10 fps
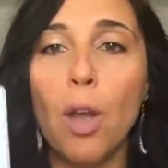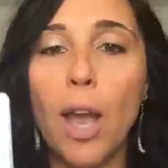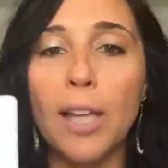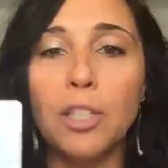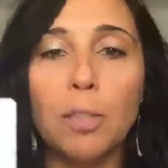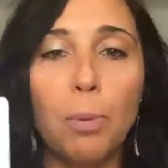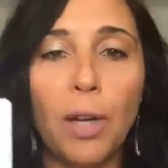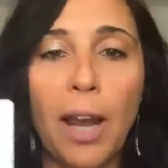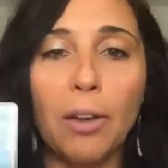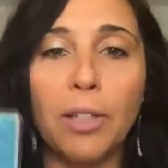I just
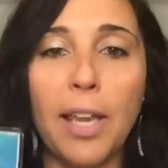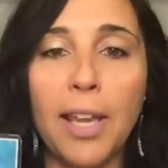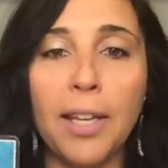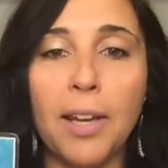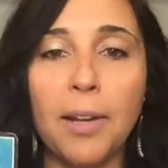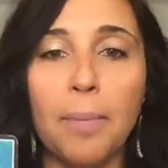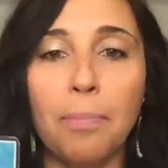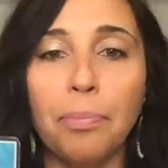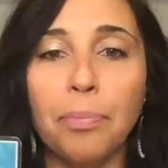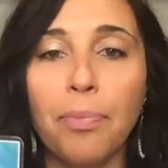put out
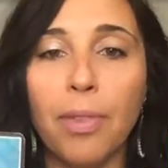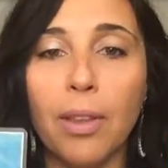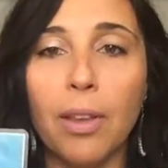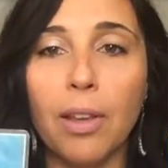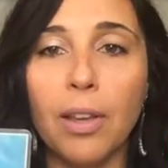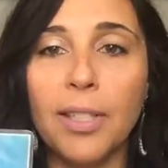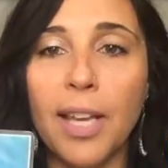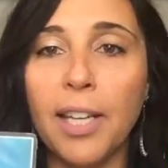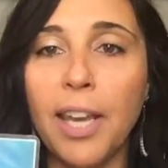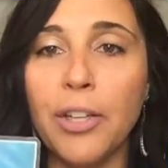a
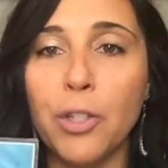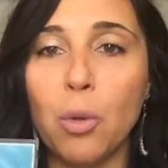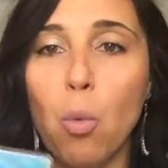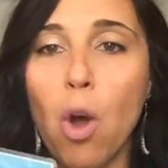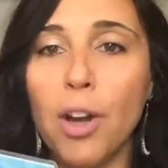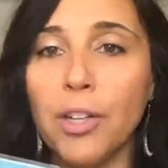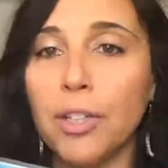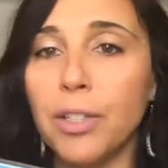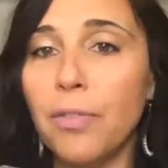dedication to water.